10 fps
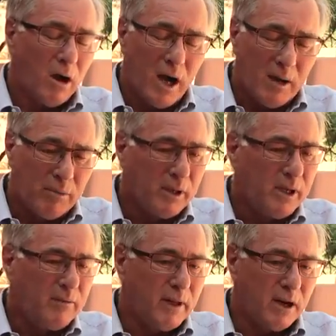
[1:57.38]
I
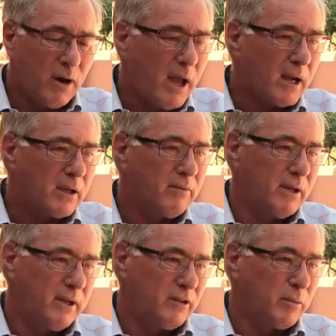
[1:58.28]
believe they are active
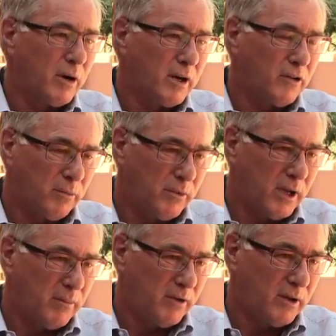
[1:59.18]
in these markets from
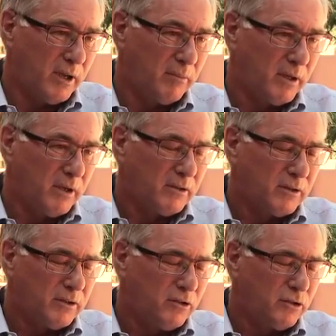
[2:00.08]
time to time.
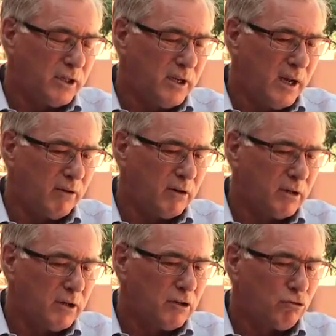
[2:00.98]
So you can never
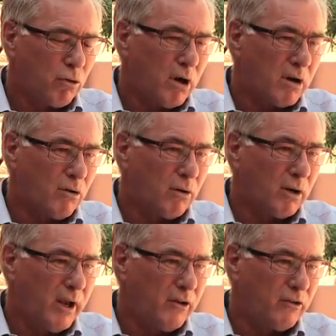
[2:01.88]
draw a
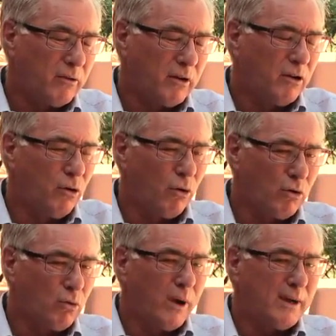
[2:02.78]
correlation.
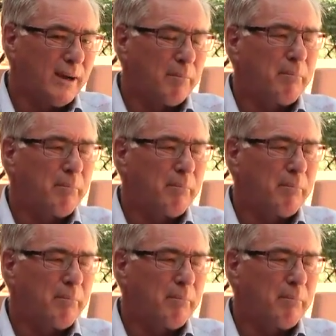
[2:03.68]
Gold went up